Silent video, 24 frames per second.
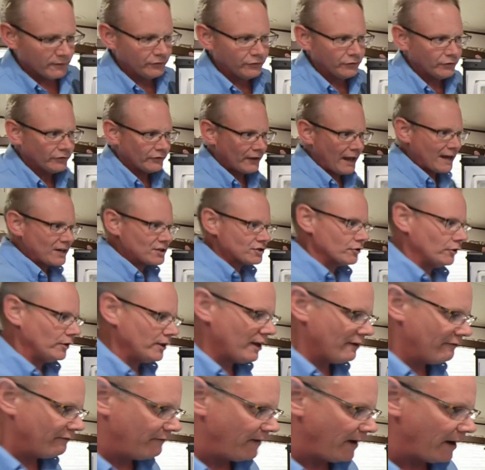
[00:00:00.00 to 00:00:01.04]
this is
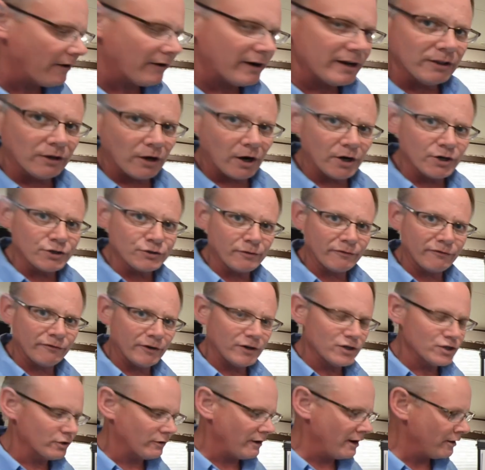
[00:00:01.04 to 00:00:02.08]
actually a very large
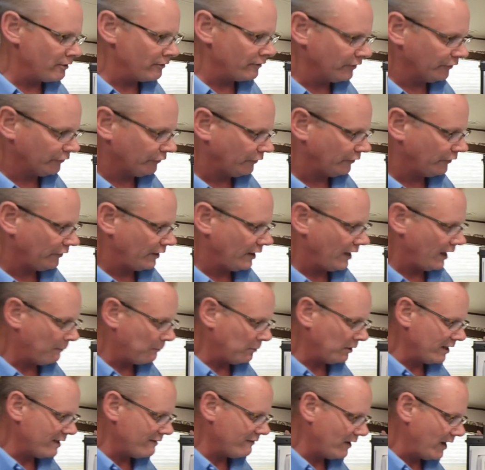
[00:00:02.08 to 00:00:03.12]
refrigerator. This is, an, I
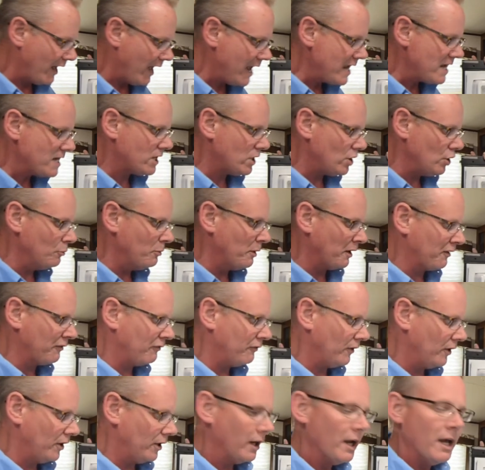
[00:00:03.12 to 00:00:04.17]
believe, an eight cubic
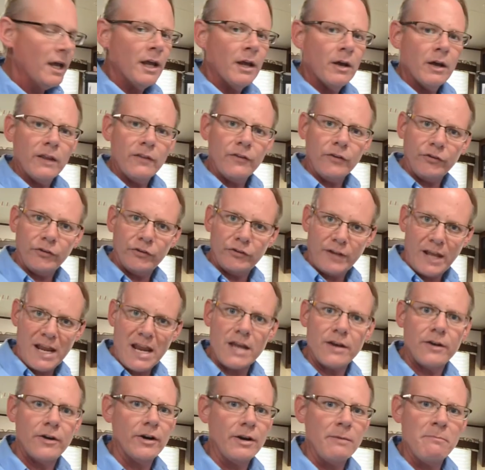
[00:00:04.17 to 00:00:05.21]
foot. The
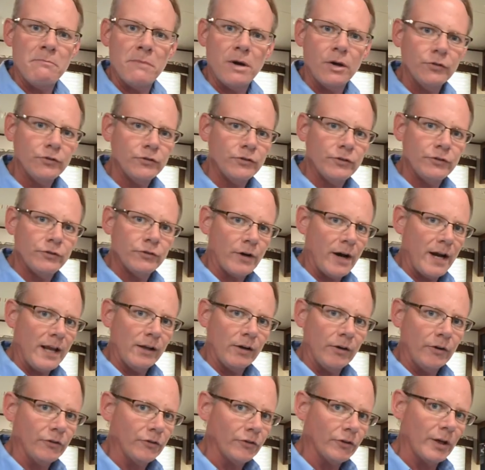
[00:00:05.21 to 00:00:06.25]
standard in most
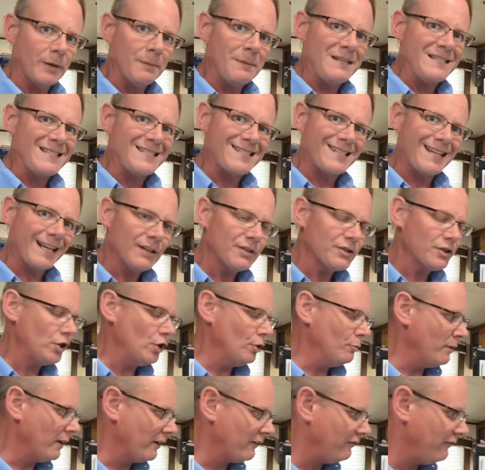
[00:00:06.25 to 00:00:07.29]
trailers is going to be six
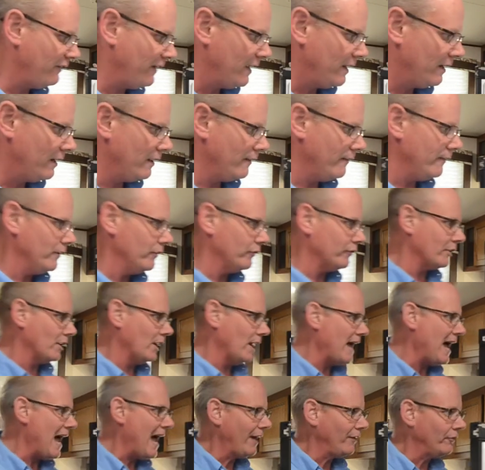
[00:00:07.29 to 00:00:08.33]
cubic feet in this
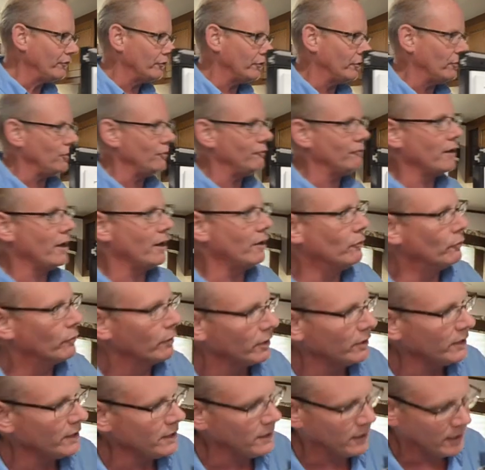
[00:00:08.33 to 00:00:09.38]
class. So you've got a
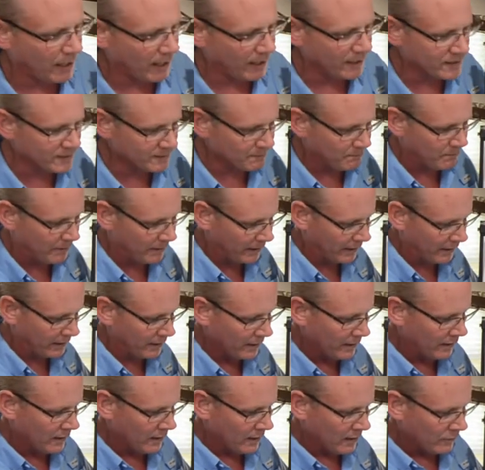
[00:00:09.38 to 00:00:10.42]
really nice big
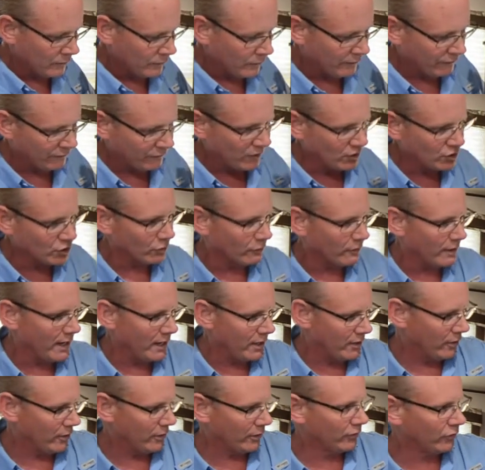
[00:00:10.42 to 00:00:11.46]

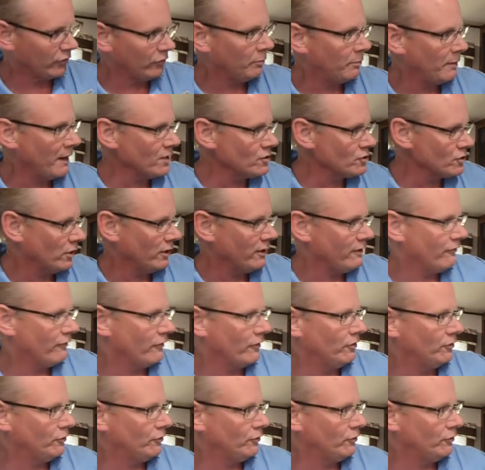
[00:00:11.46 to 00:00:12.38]
refrigerator, especially for a